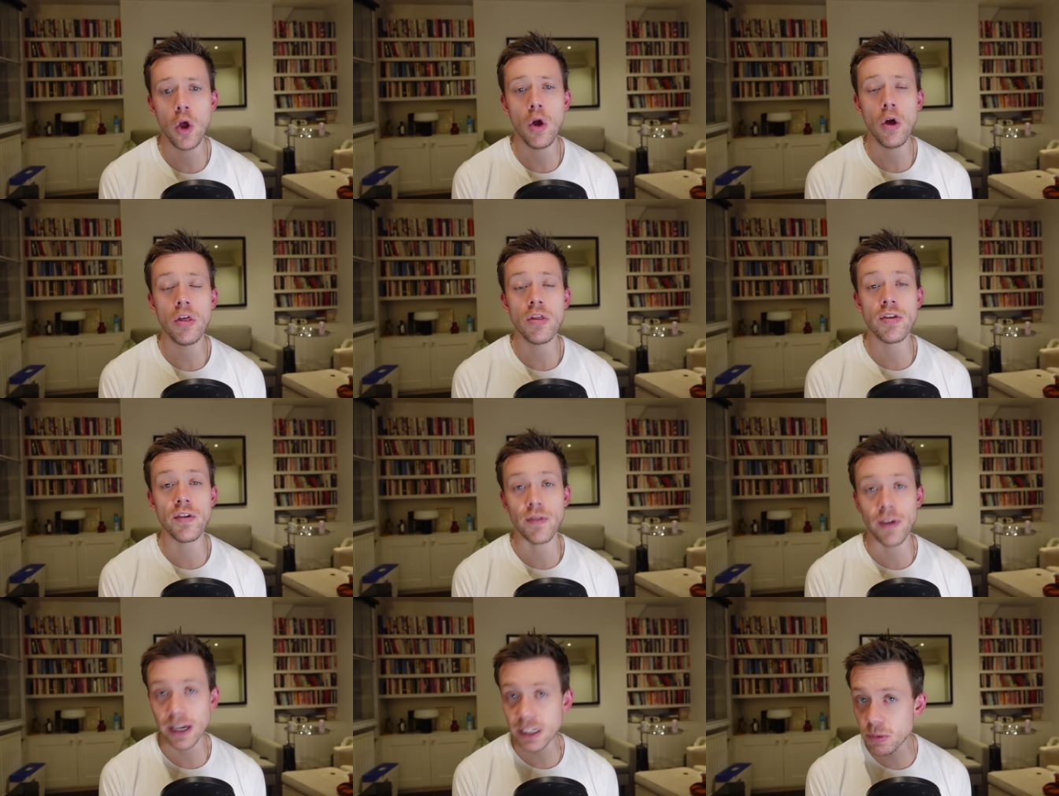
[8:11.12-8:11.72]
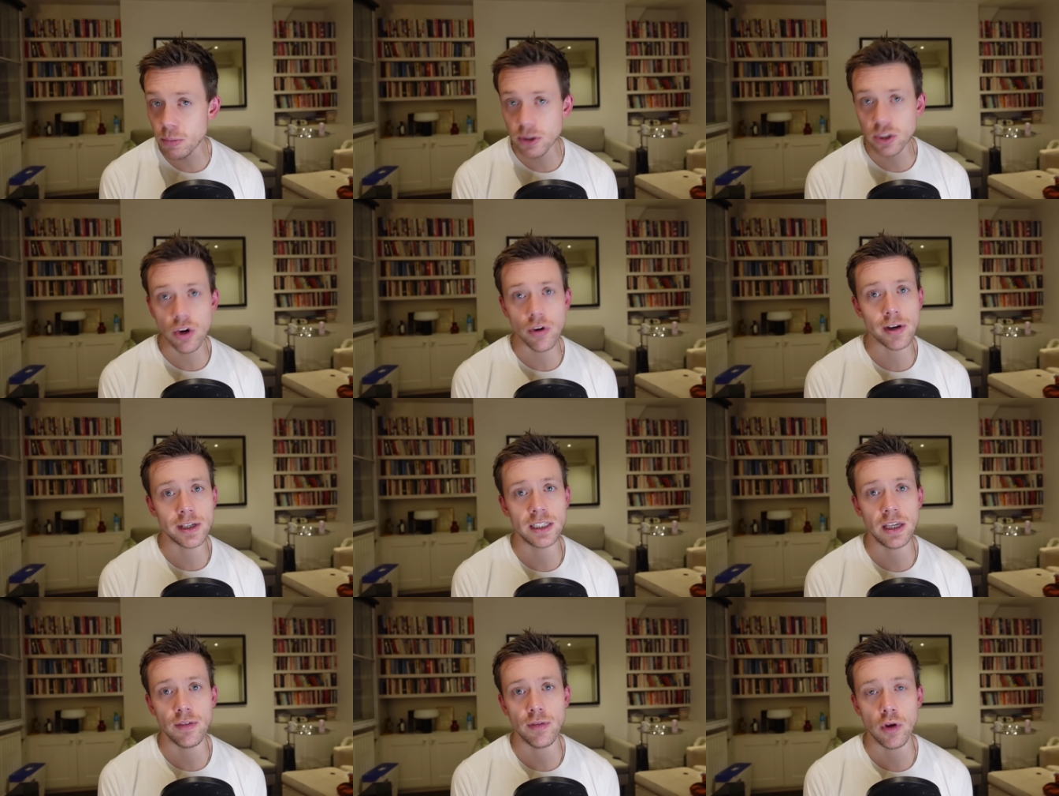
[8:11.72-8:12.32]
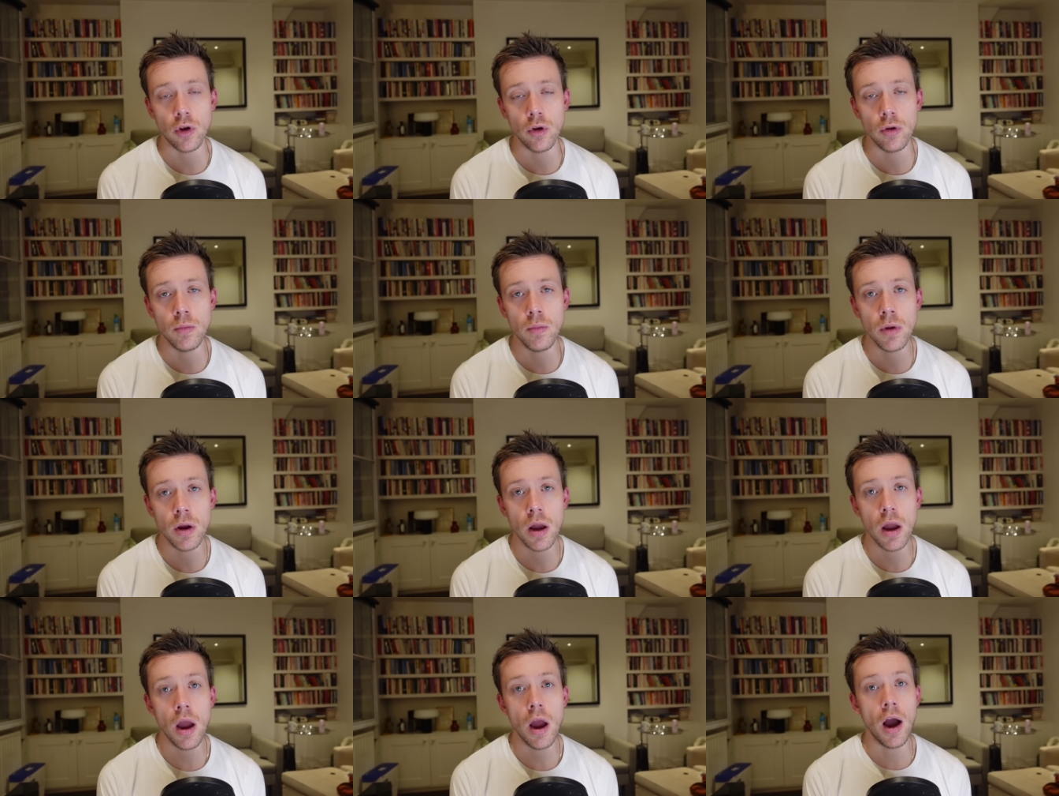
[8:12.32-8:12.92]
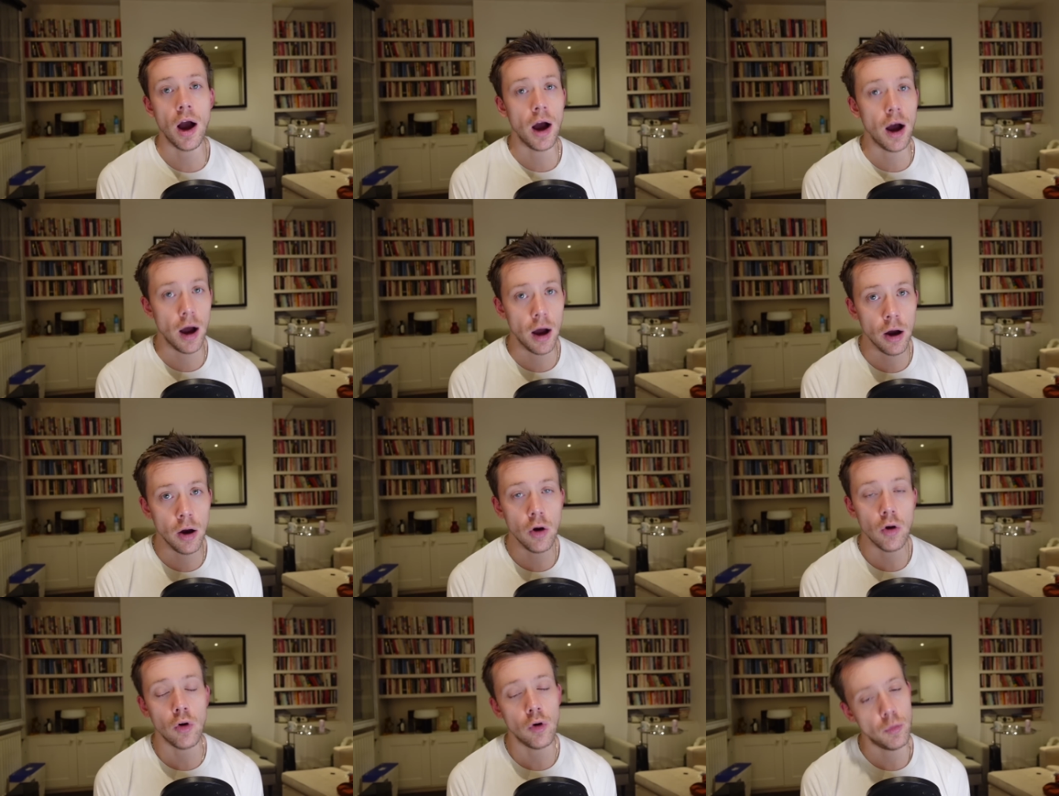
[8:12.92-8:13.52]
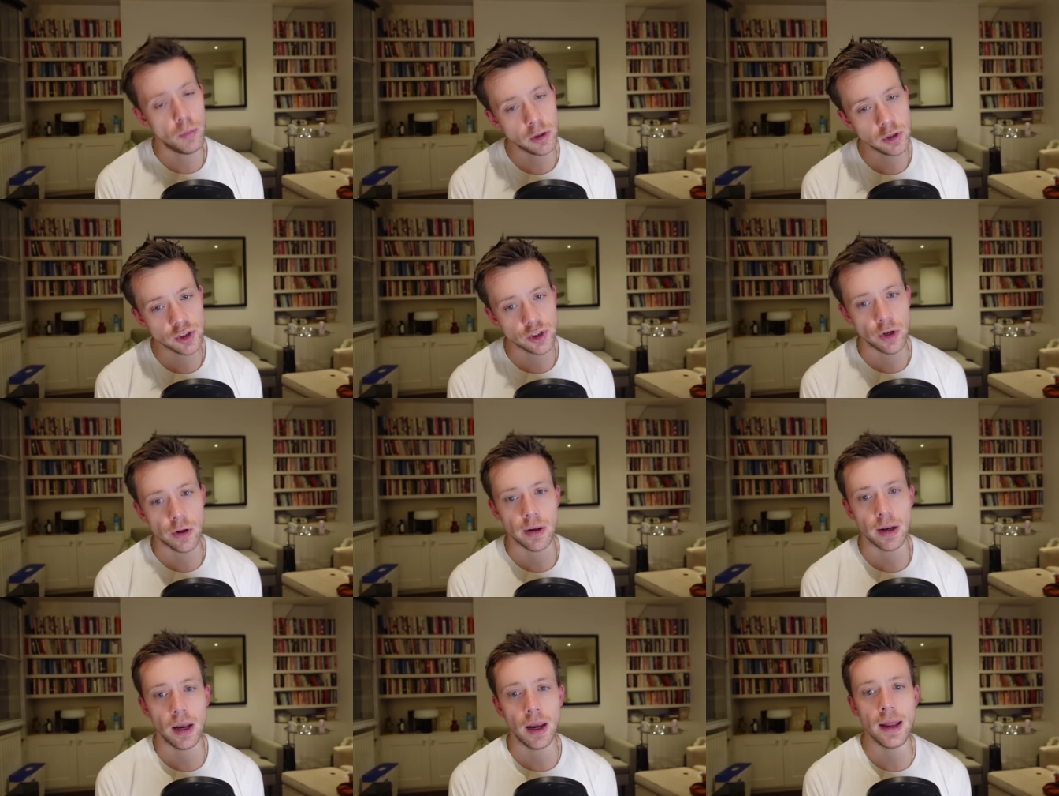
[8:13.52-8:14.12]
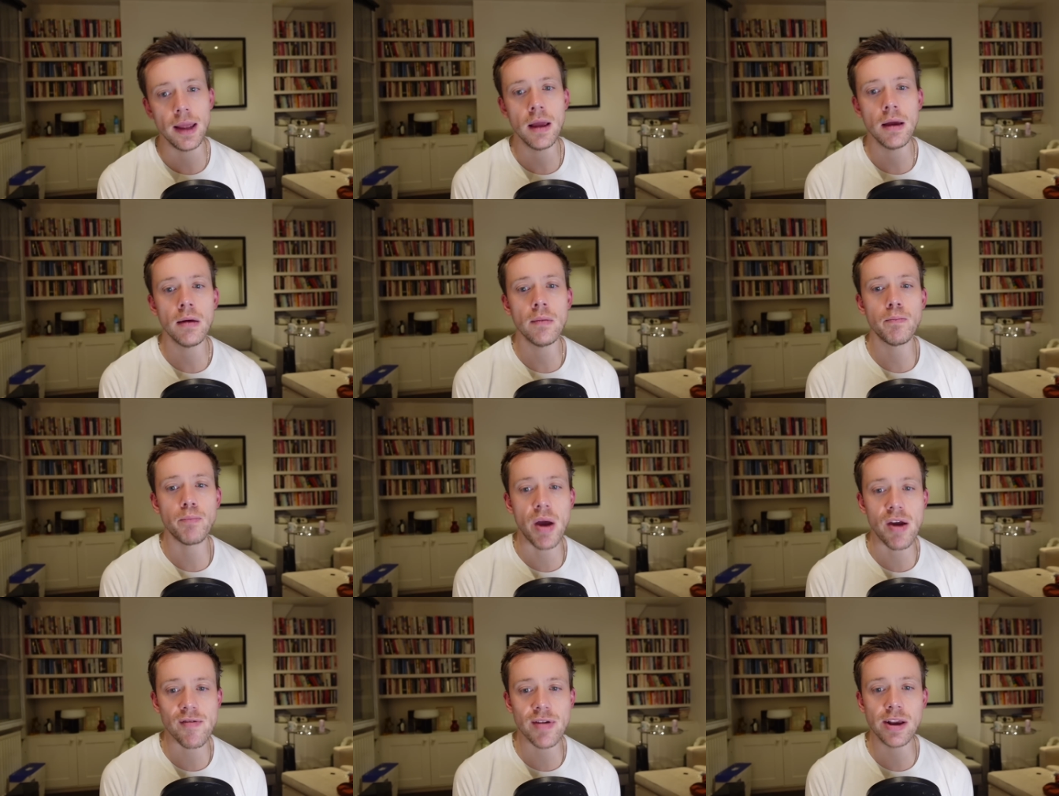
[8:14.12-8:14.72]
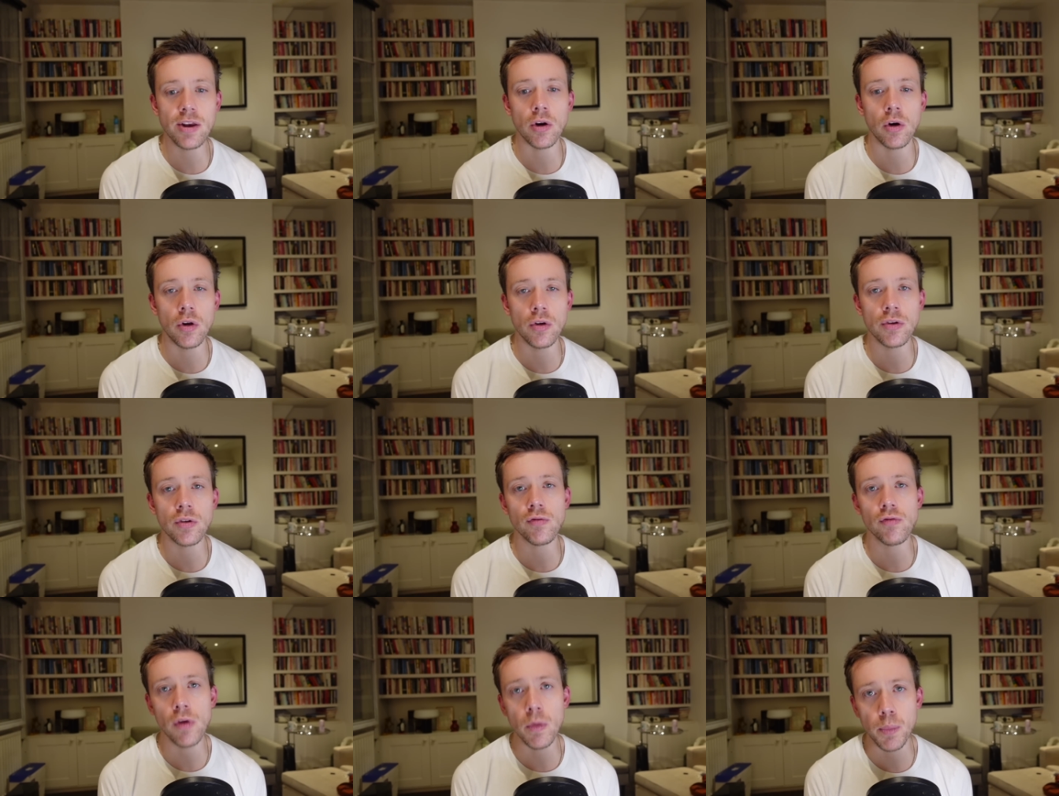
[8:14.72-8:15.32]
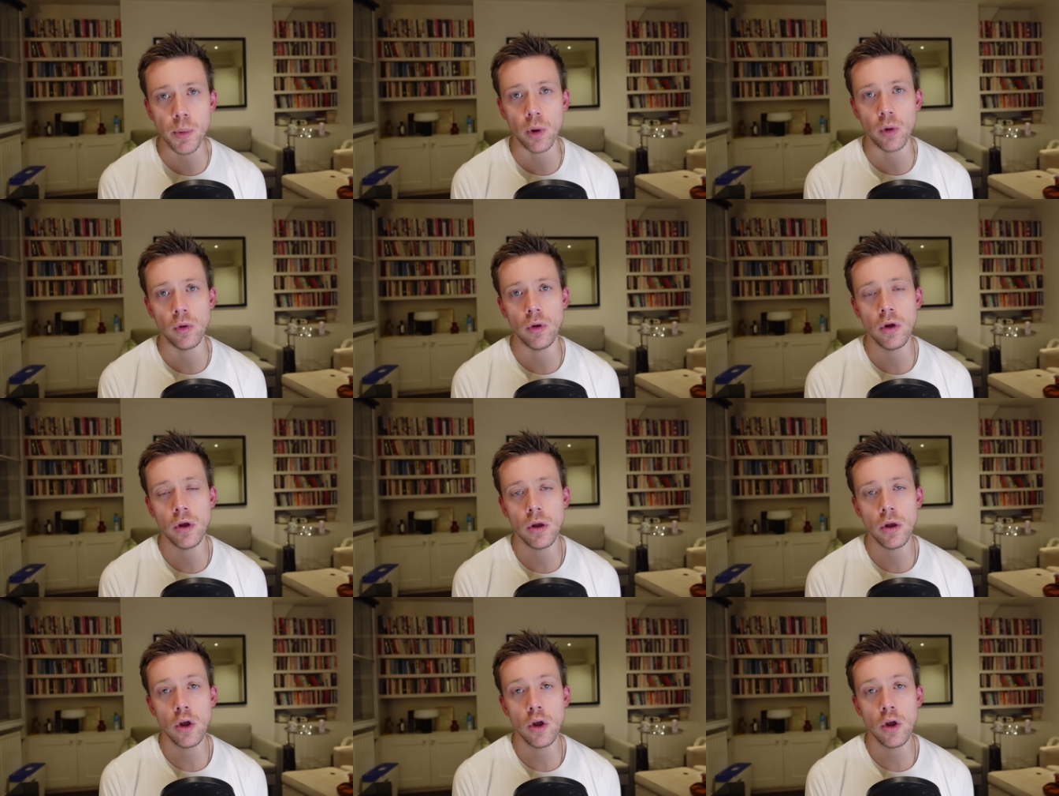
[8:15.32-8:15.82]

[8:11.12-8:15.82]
the vast majority of whom are almost certainly buried under rubble,